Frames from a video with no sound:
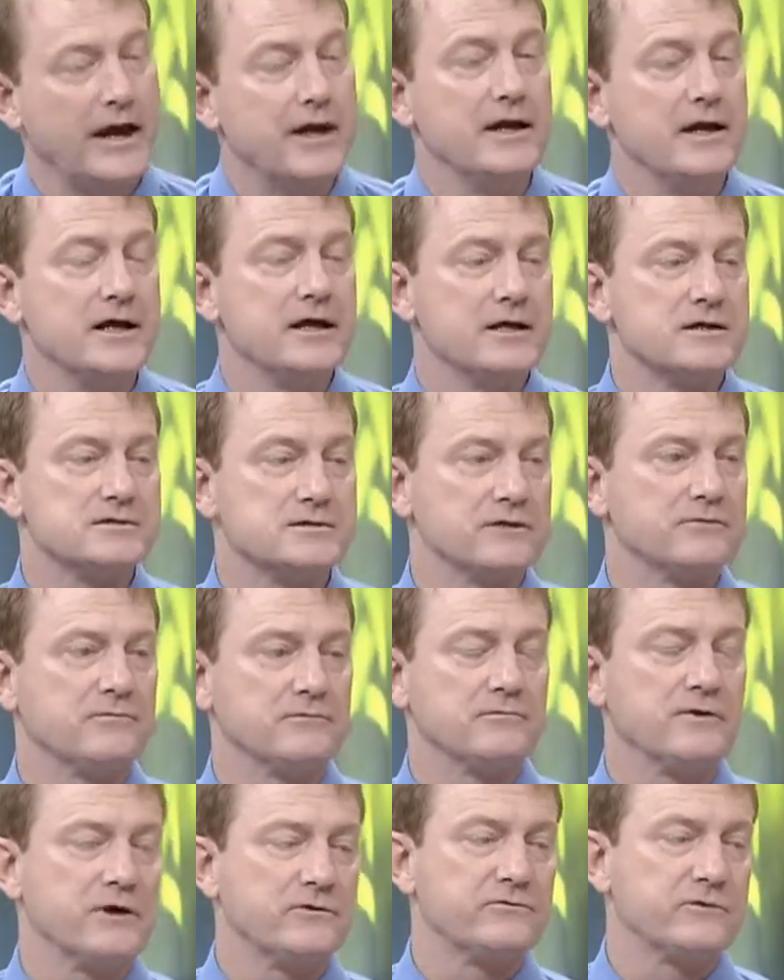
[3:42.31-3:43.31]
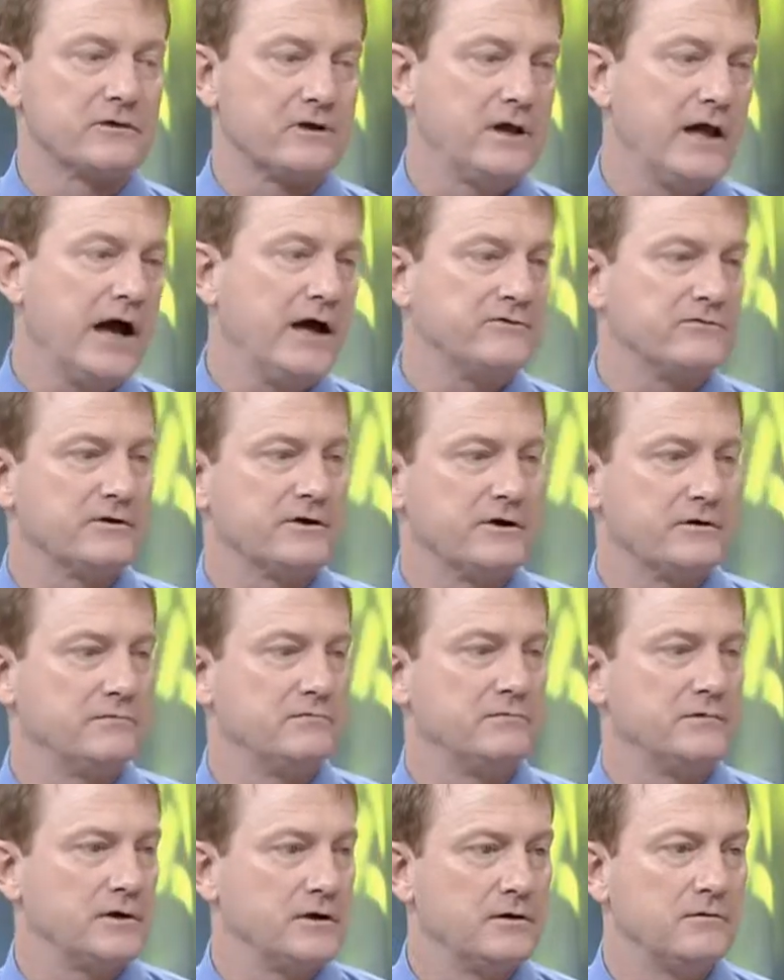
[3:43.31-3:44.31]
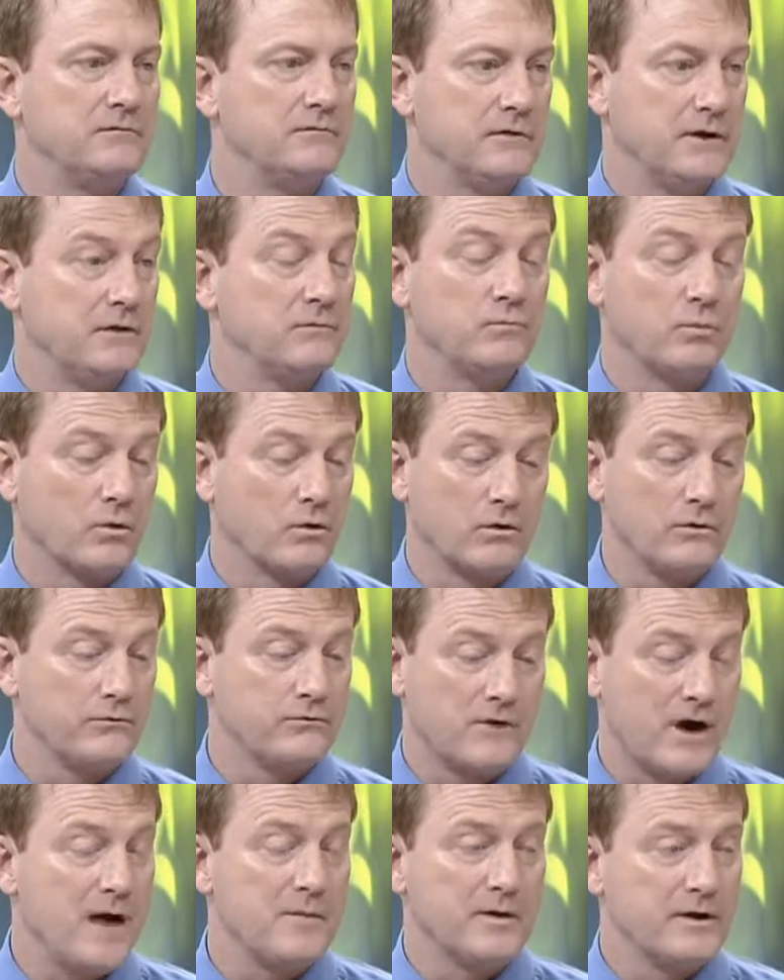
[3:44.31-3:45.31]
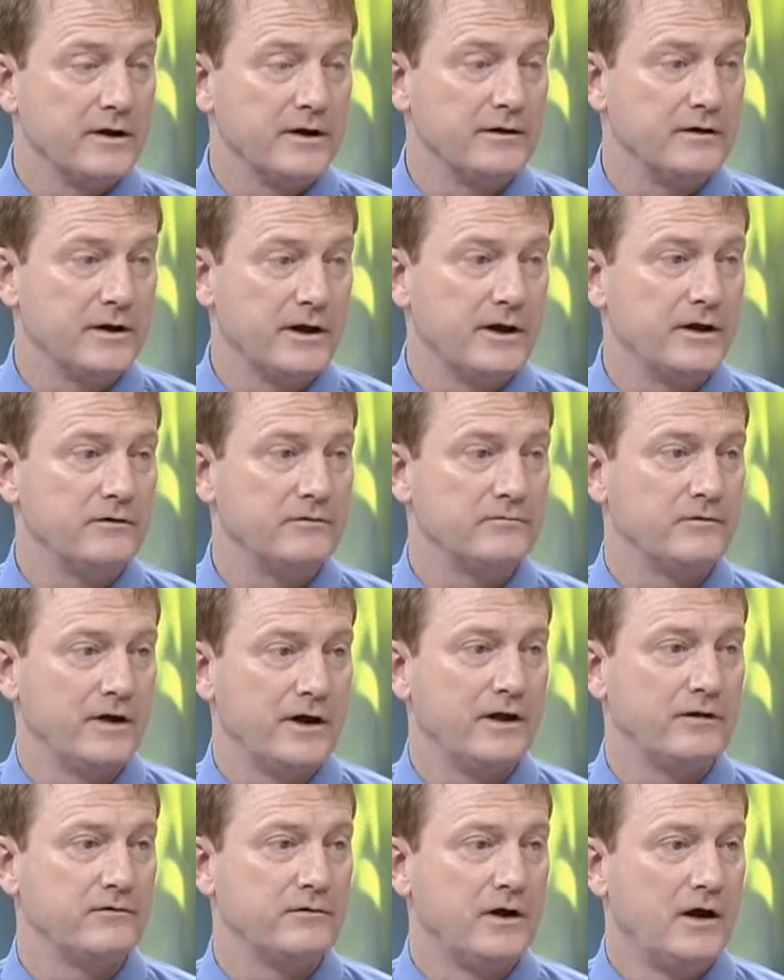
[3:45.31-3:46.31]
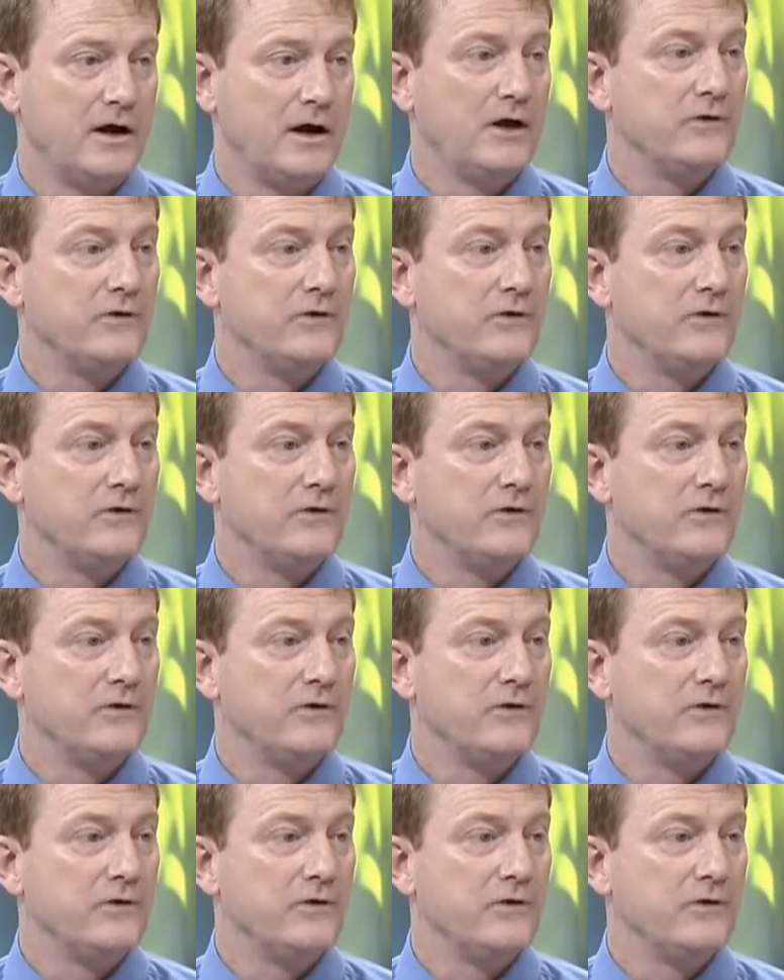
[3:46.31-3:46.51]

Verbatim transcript: And it is. It's a, it's a classic in, in, in world drama, and, uh -huh. and, and